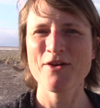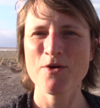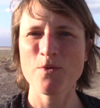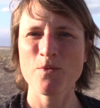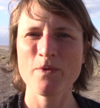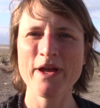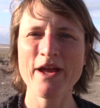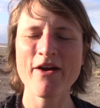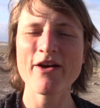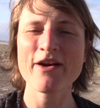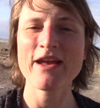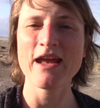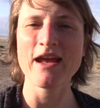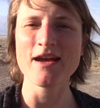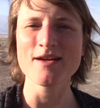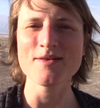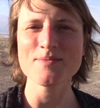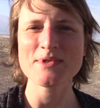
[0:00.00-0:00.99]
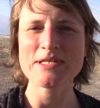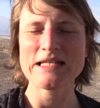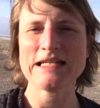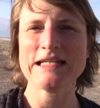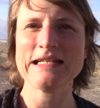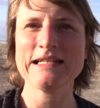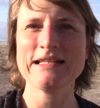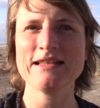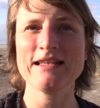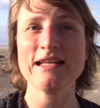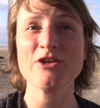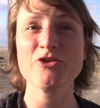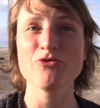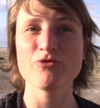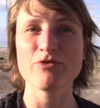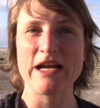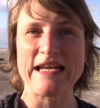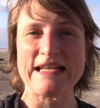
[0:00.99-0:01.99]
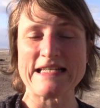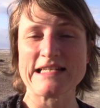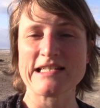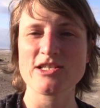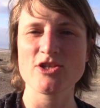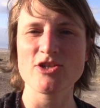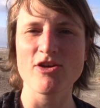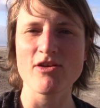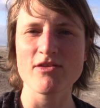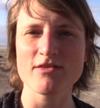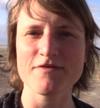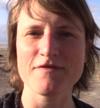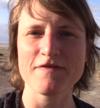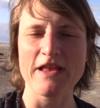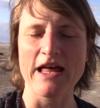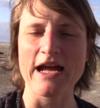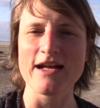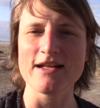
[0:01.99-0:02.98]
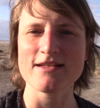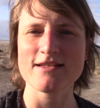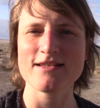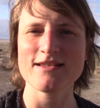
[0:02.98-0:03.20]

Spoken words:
We are camped in the Great Salt Flats,